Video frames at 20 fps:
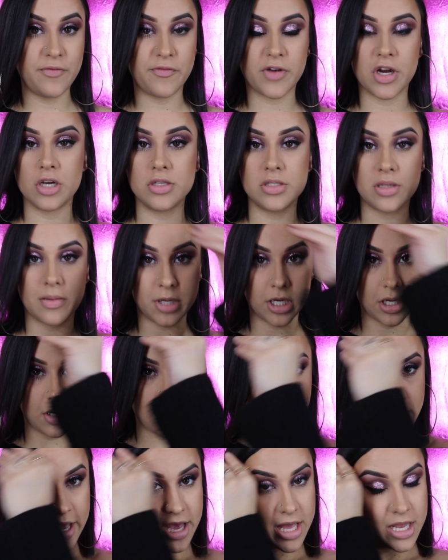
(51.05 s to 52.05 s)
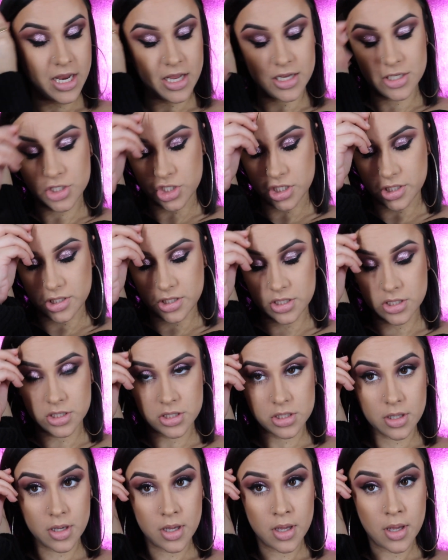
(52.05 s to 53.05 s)
first, I'm gonna go ahead and
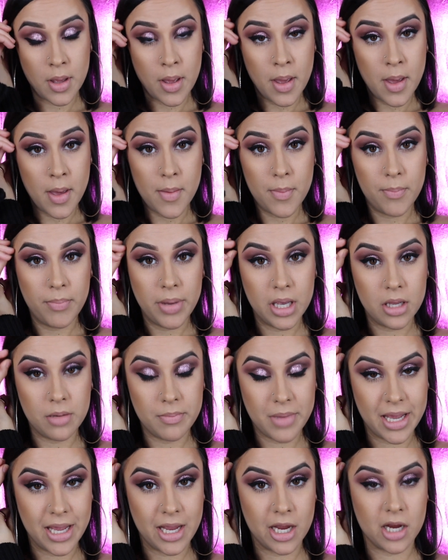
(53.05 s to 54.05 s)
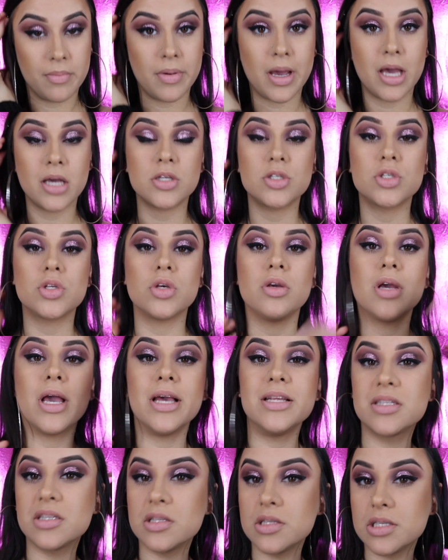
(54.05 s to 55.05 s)
just pin my hair back so you
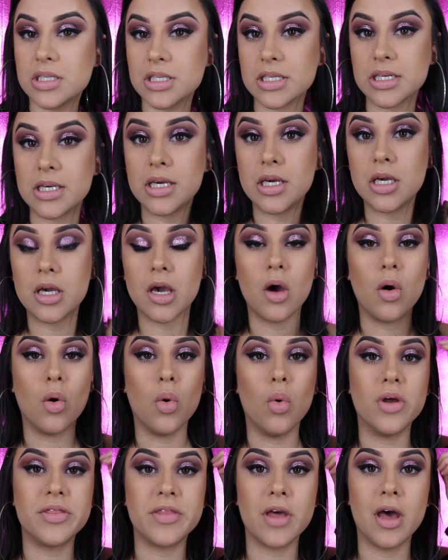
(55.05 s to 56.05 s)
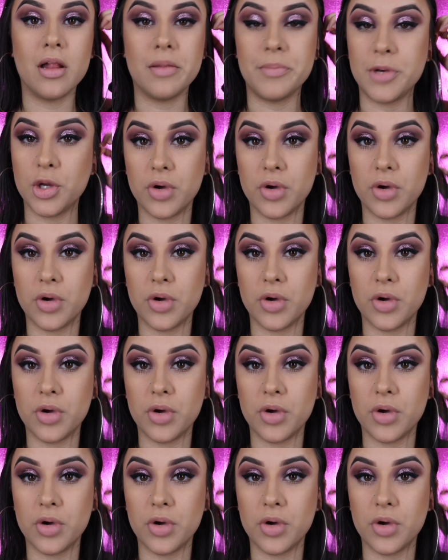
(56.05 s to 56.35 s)
guys can see what the hell I'm